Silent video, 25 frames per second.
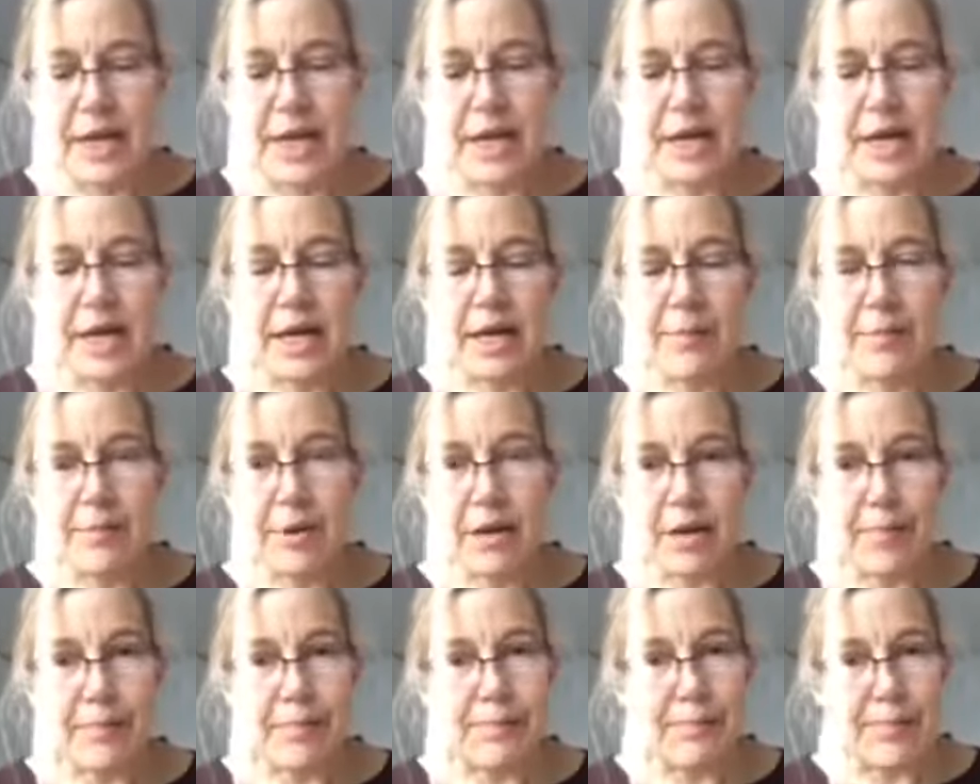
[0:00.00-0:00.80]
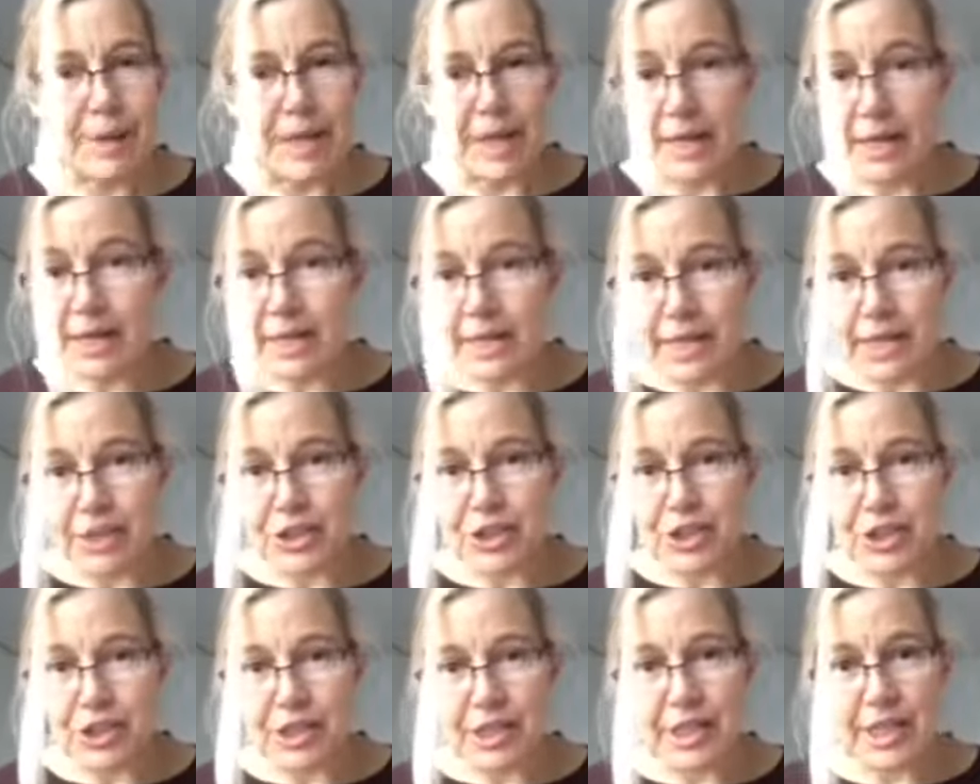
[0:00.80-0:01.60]
a
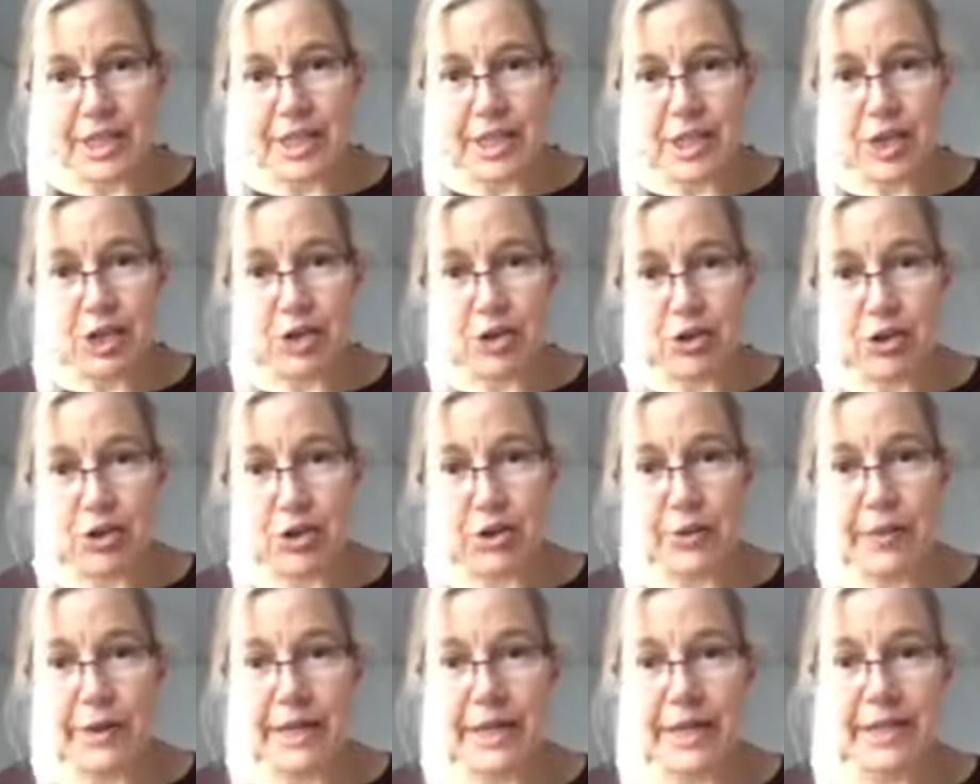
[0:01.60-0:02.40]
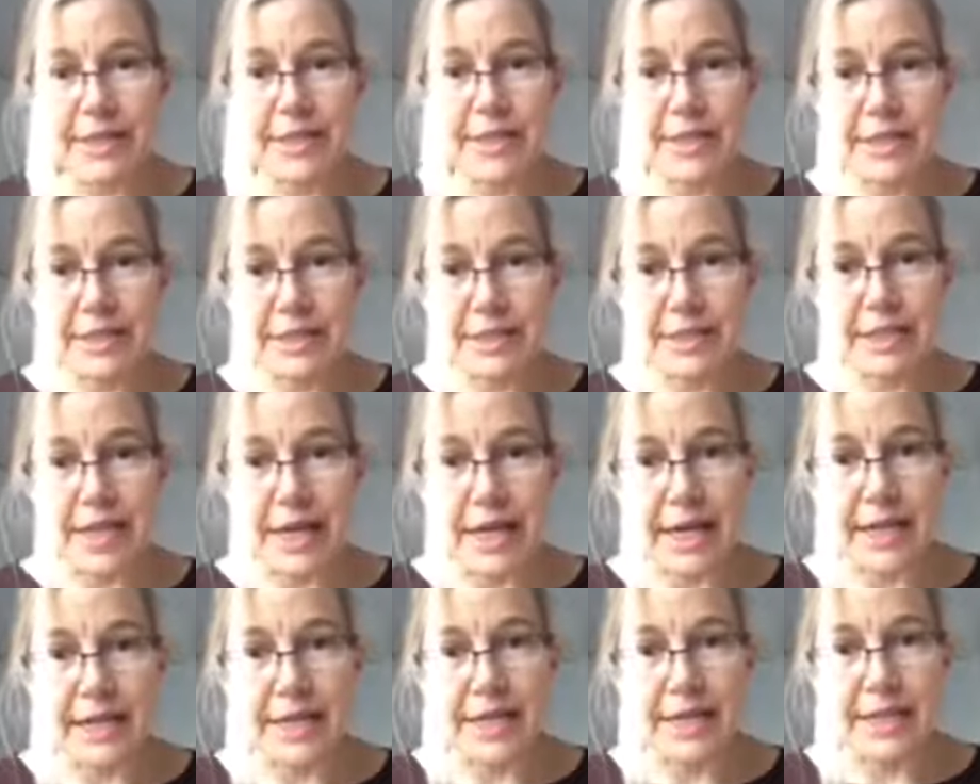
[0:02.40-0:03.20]
biologically incorrect
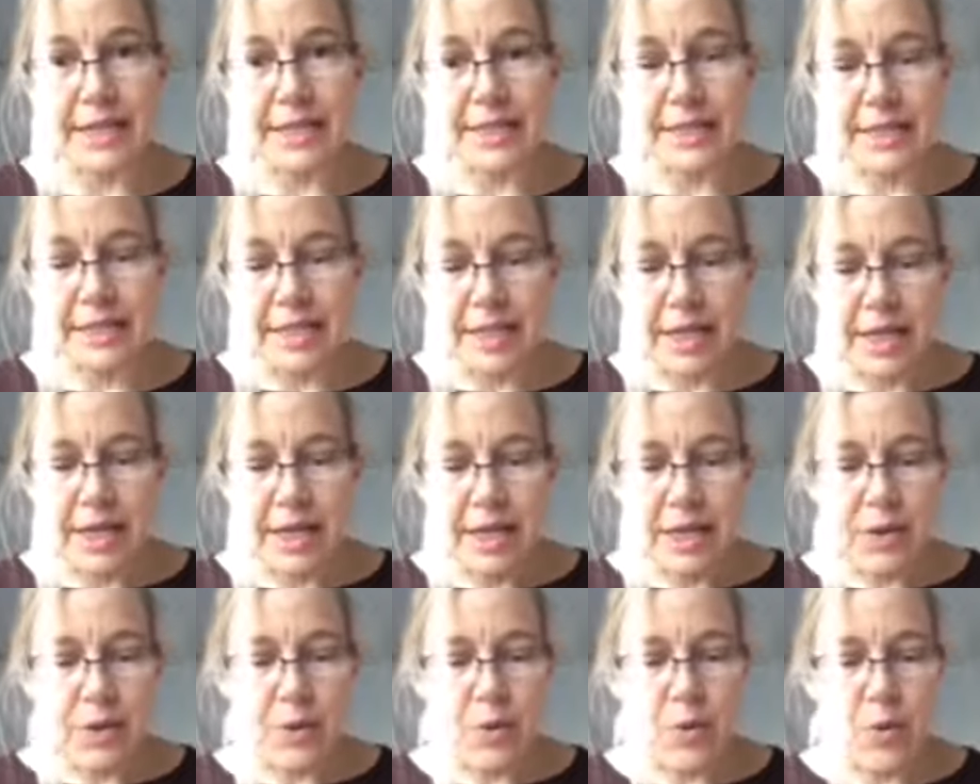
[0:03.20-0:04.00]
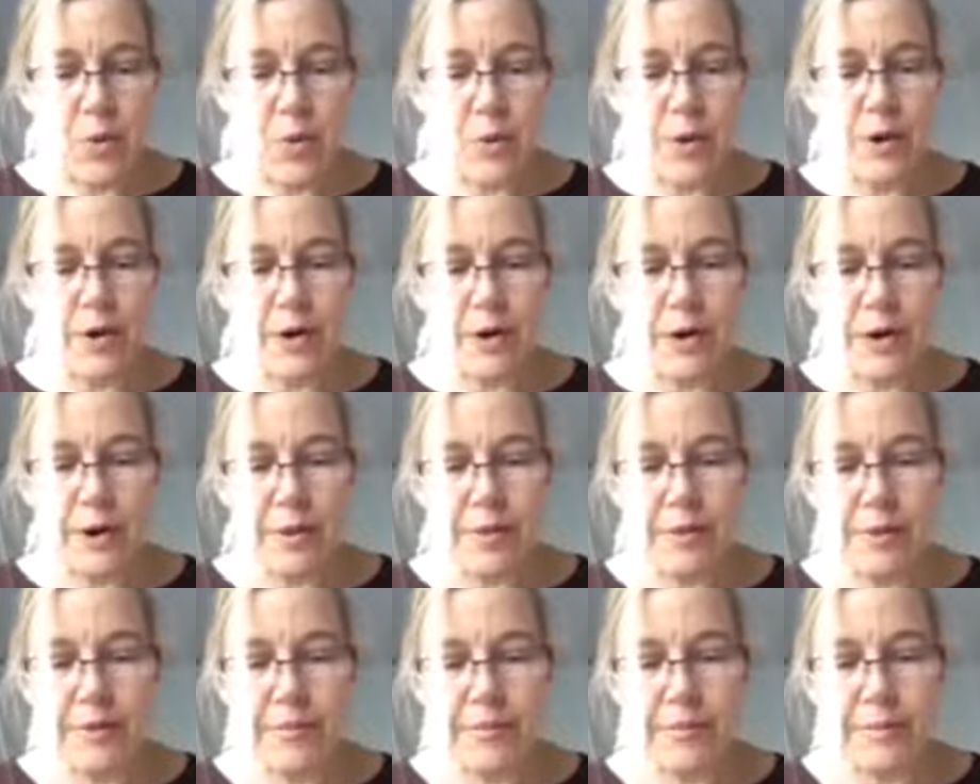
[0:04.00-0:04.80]
diet, or
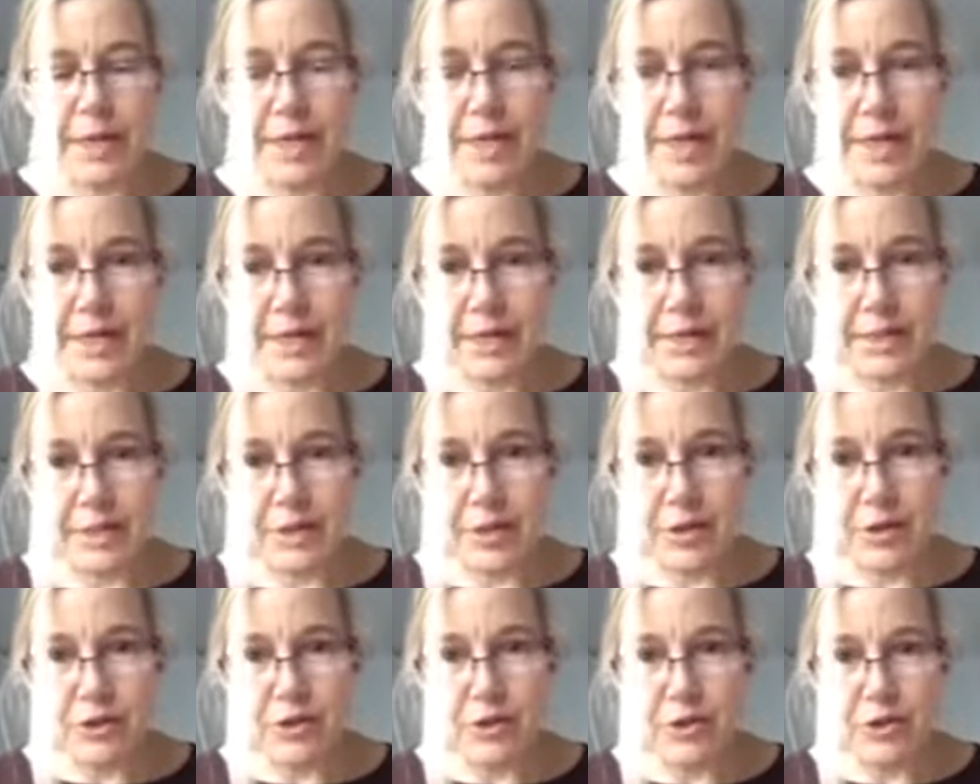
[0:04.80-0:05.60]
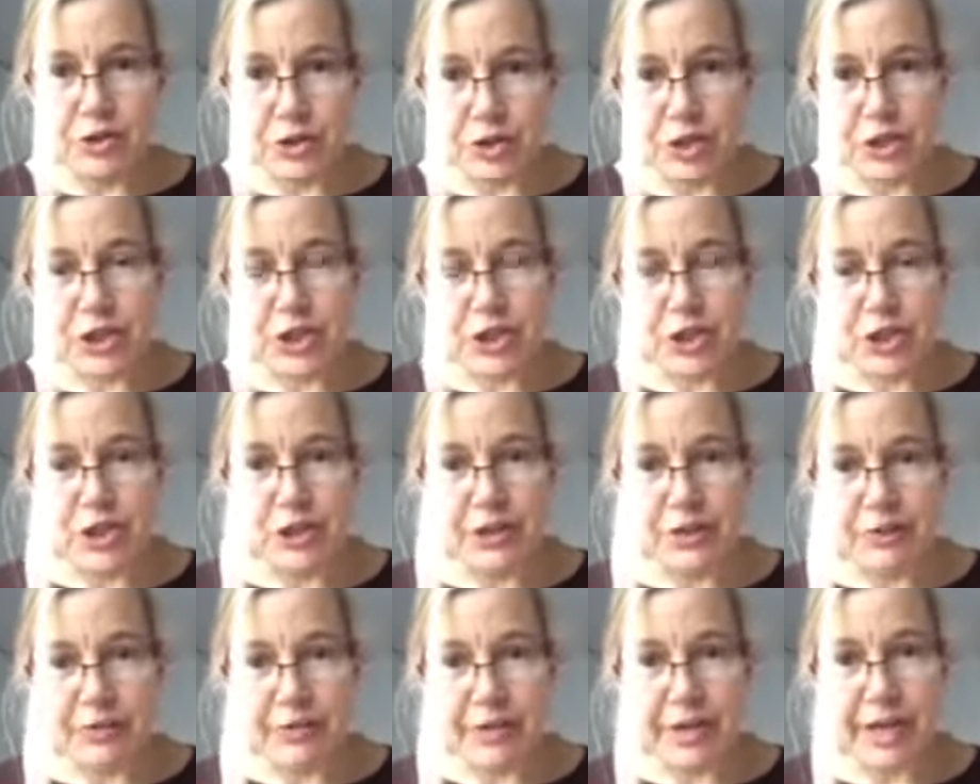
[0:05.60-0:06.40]
other meds that your
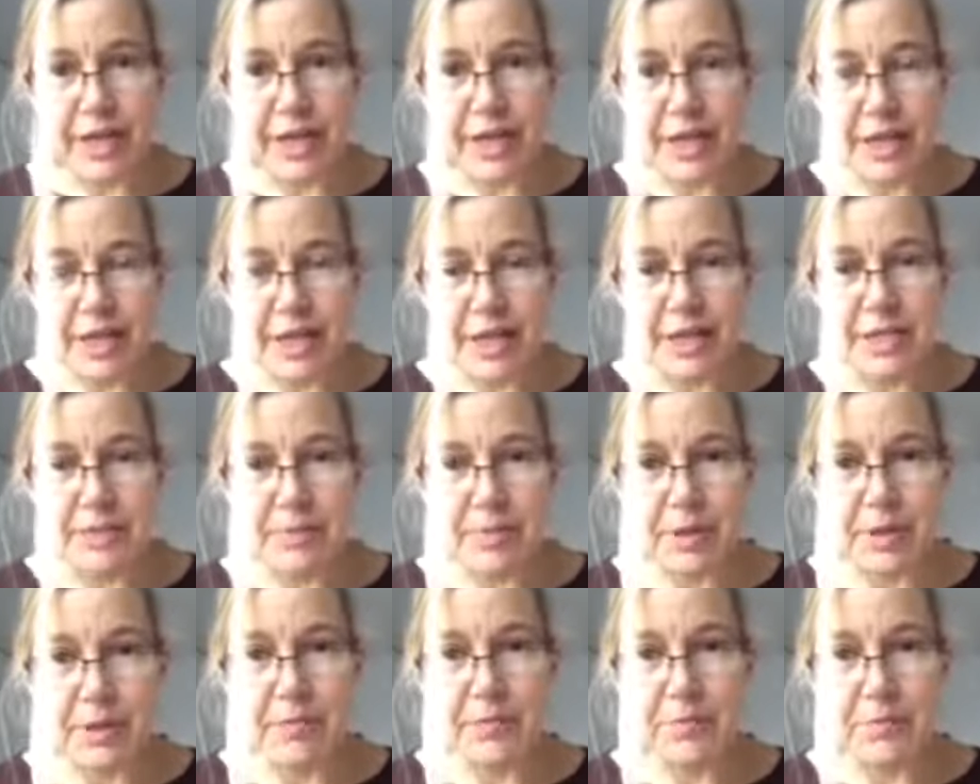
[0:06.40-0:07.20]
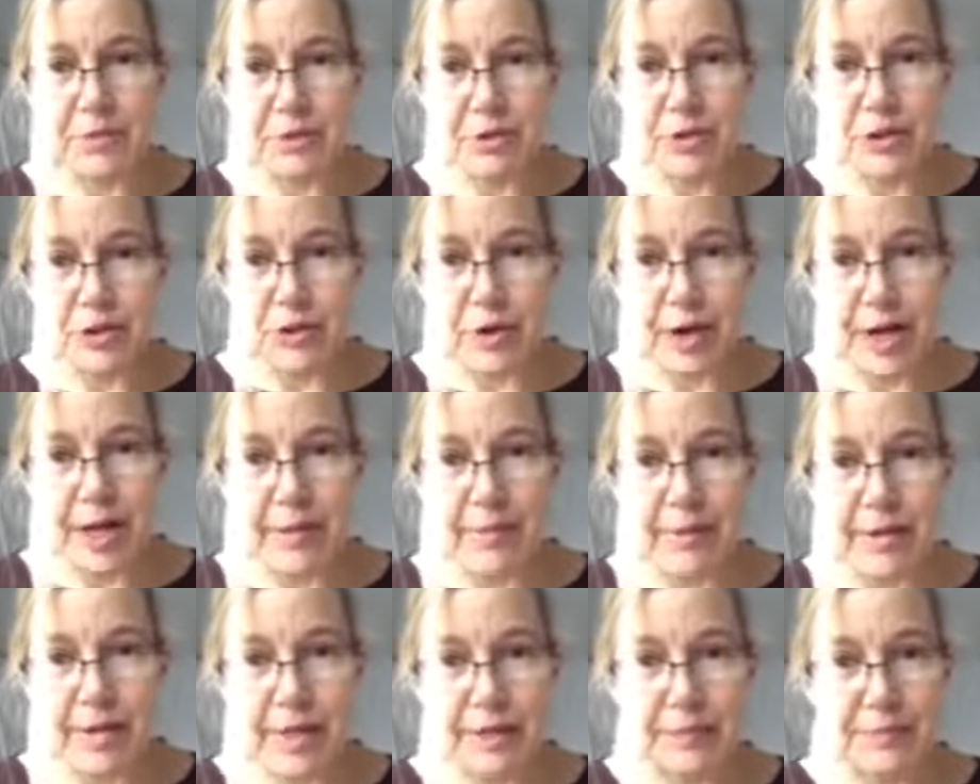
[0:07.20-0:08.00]
traditional vet has been
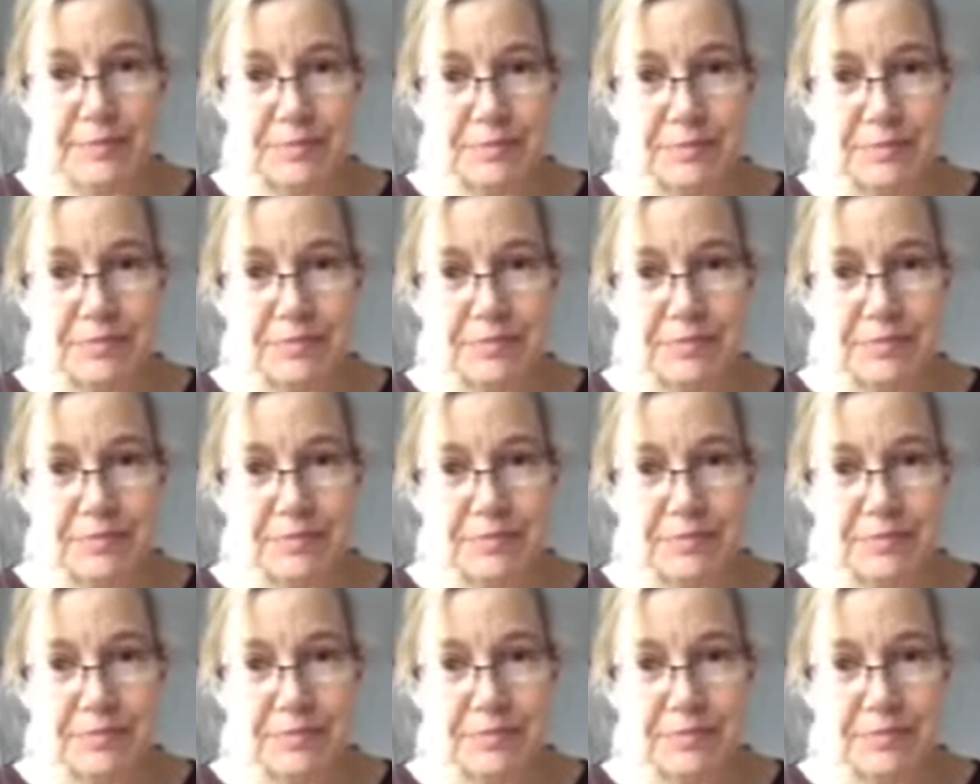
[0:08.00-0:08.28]
prescribing.